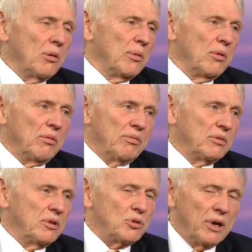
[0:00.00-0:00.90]
terrible
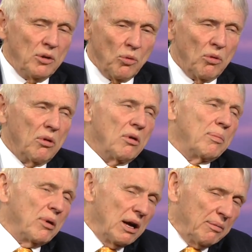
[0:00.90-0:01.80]
trade
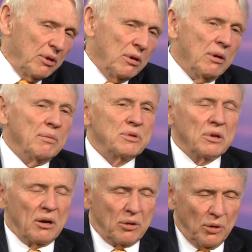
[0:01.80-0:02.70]
war,
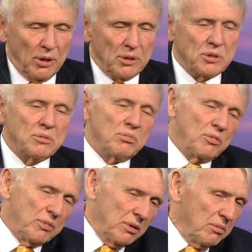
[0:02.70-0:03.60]
problems, our goods,
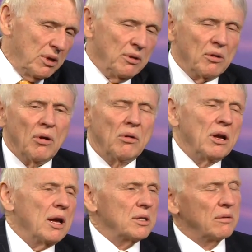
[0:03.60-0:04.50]
and there are
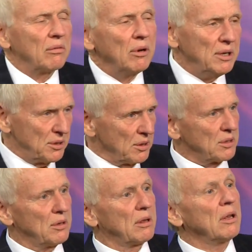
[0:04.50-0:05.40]
all kinds of
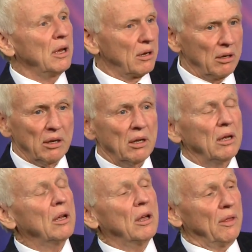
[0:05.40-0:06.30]
reasons to think
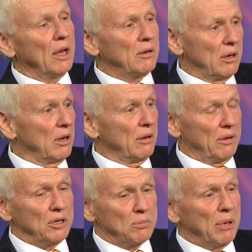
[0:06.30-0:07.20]

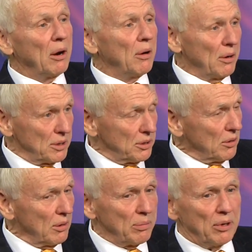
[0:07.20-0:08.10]
that these barriers
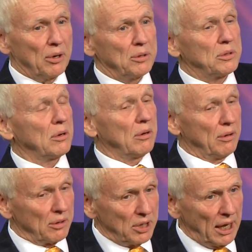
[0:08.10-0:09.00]
that are imposed
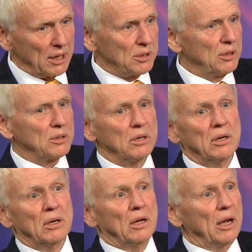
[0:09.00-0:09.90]
are taxes,
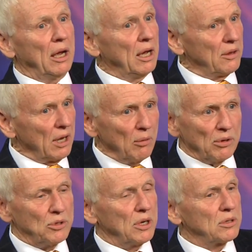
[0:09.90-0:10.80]
and they
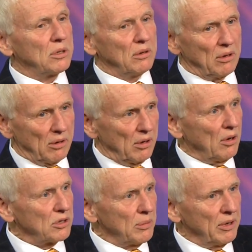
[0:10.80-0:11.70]
will just
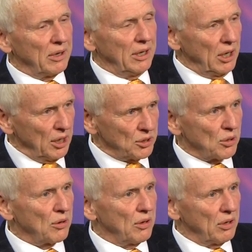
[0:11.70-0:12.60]
ultimately
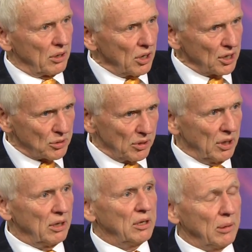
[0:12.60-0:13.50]
injure the
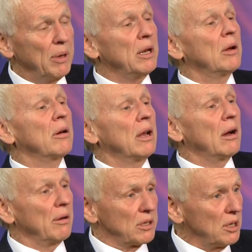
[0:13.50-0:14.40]
country, depending on
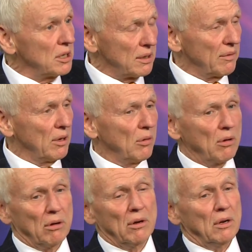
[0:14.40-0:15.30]
how extensive they
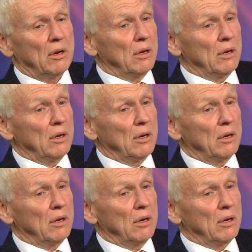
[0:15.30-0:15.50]
are.